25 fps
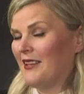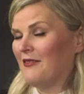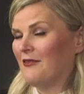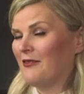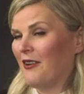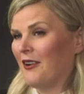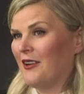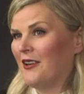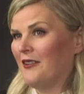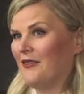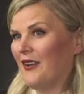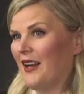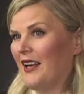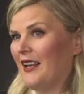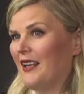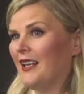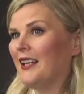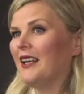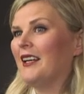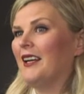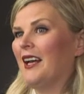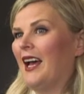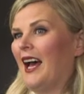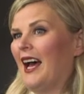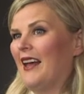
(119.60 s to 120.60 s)
in front of it,
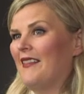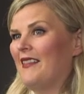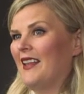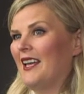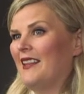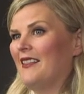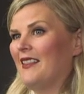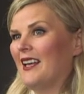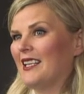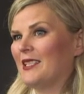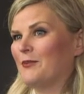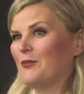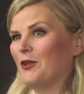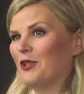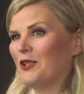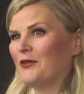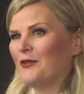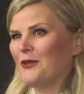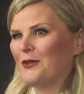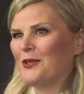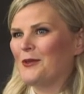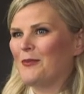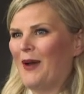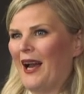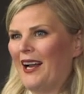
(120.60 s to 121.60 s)
and then this
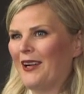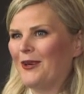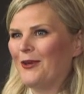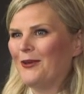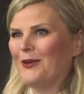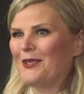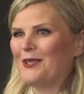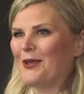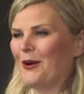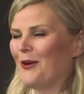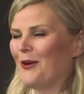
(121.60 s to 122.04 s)
beautiful spiral is